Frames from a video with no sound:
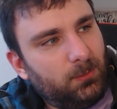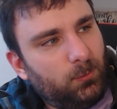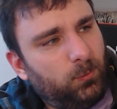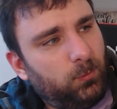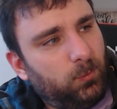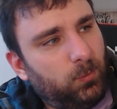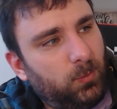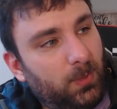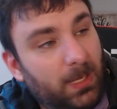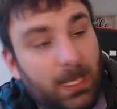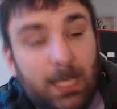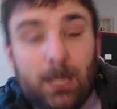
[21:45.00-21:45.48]

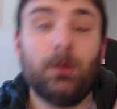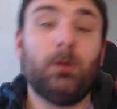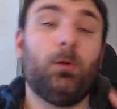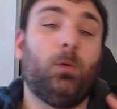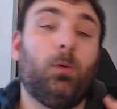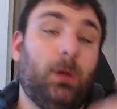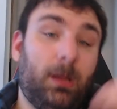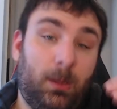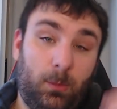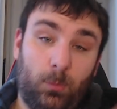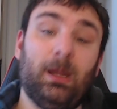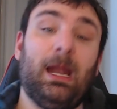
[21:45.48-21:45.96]
here,
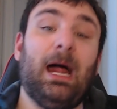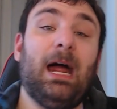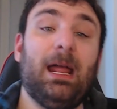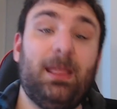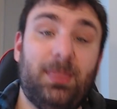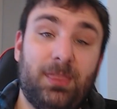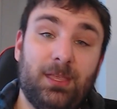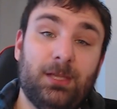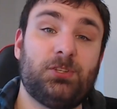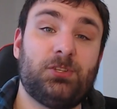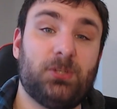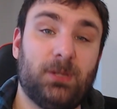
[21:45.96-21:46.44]
what I
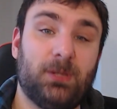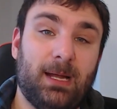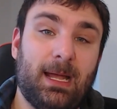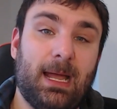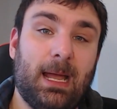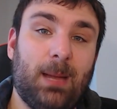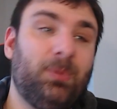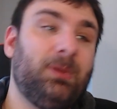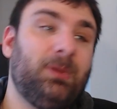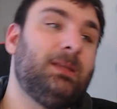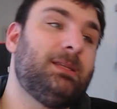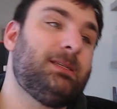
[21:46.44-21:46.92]
think should have
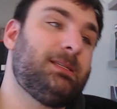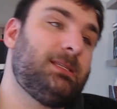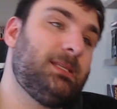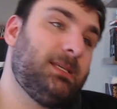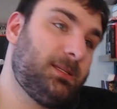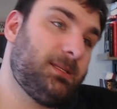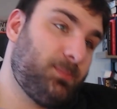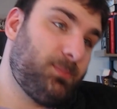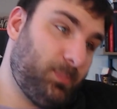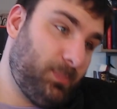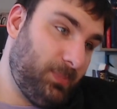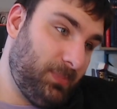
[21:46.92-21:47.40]
happened is
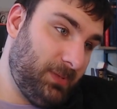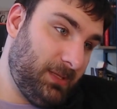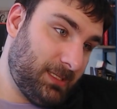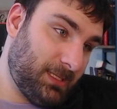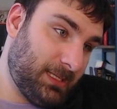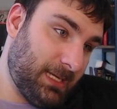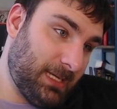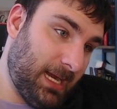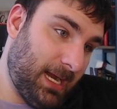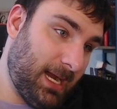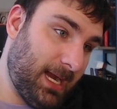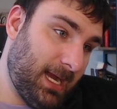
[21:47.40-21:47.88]
this
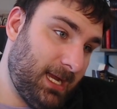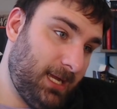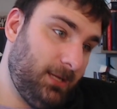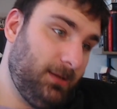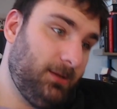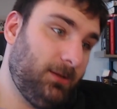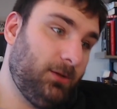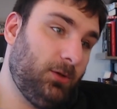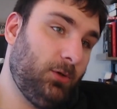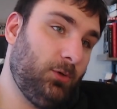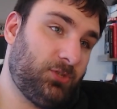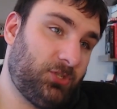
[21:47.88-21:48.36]
guy
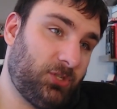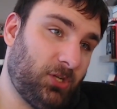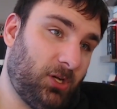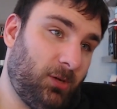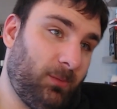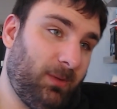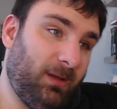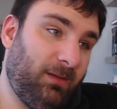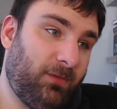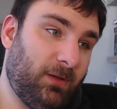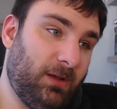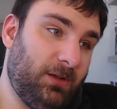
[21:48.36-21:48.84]
who saw
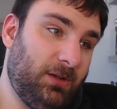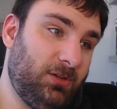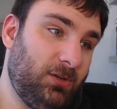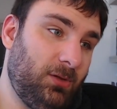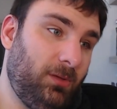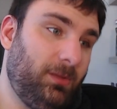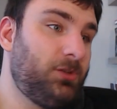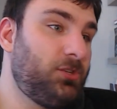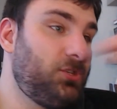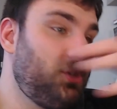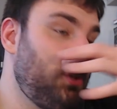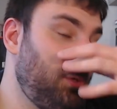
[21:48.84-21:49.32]
my friend do
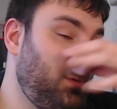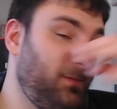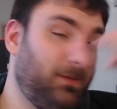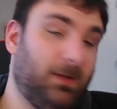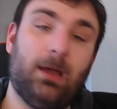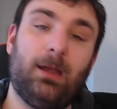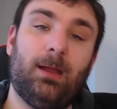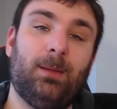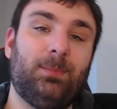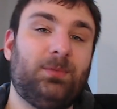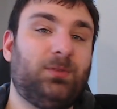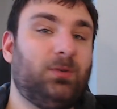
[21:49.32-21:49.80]
this should have
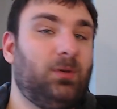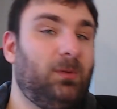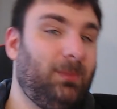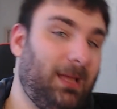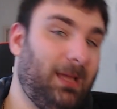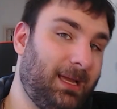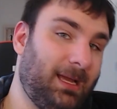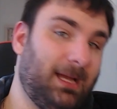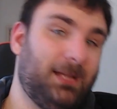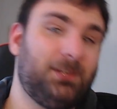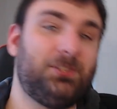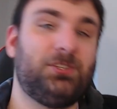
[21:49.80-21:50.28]
gone up to him,
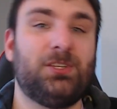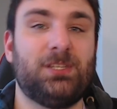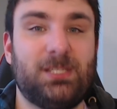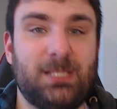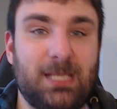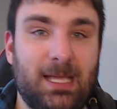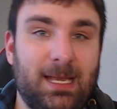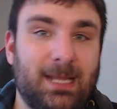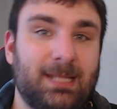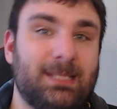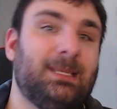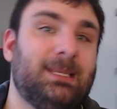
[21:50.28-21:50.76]
like I just
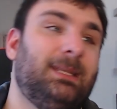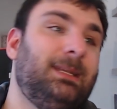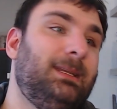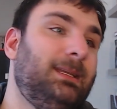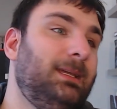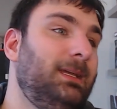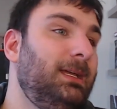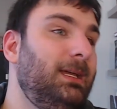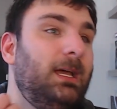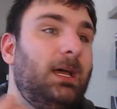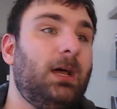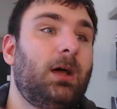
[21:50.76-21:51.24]
said, and said,
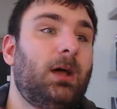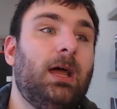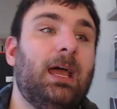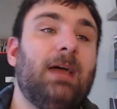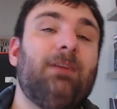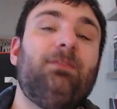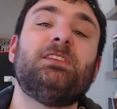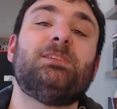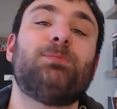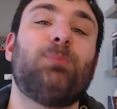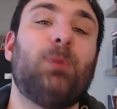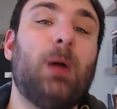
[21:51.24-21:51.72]
if
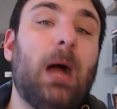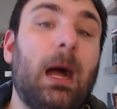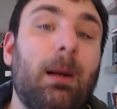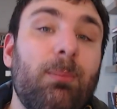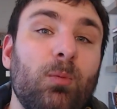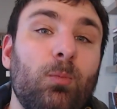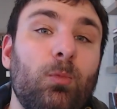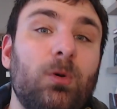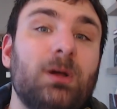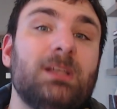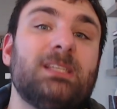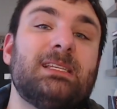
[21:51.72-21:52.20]
his
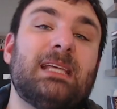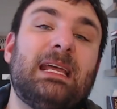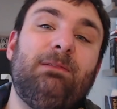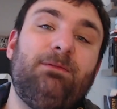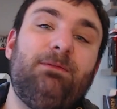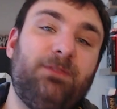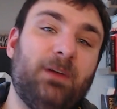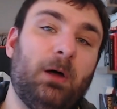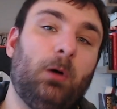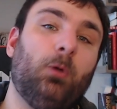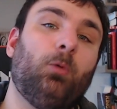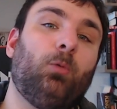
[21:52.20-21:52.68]
problem was it
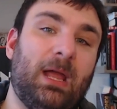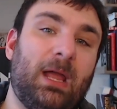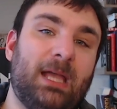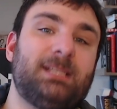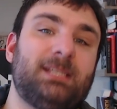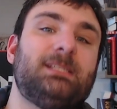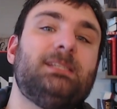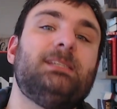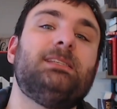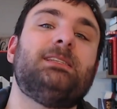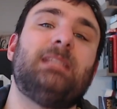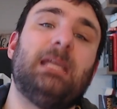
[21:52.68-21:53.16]
felt
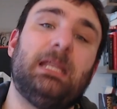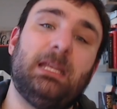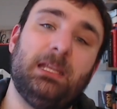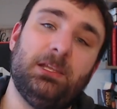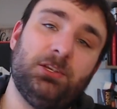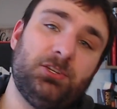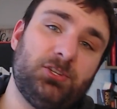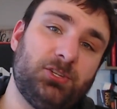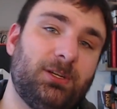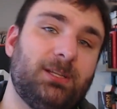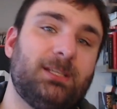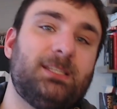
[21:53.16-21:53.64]
racist, then he
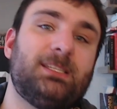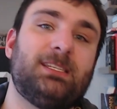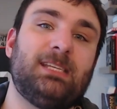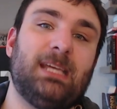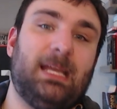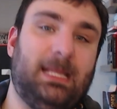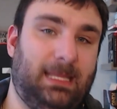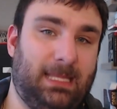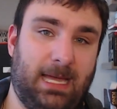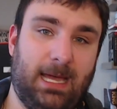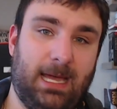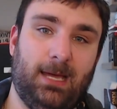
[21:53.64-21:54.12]
should have
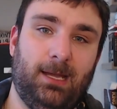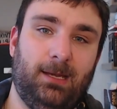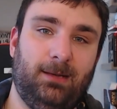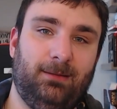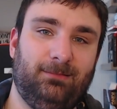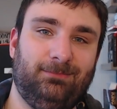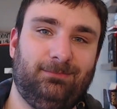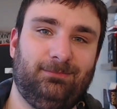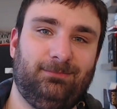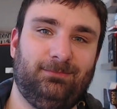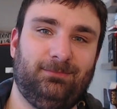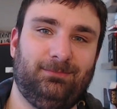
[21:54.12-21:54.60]
said that.
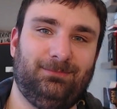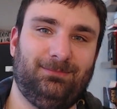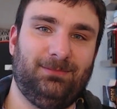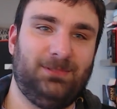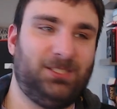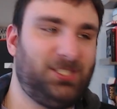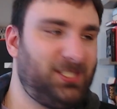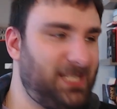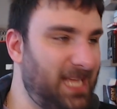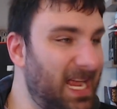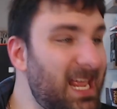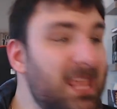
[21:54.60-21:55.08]

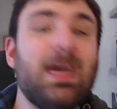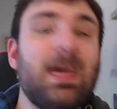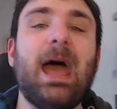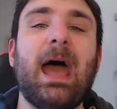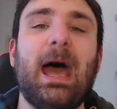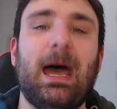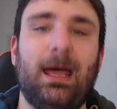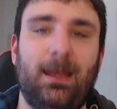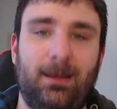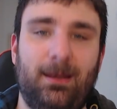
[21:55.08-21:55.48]
Say that.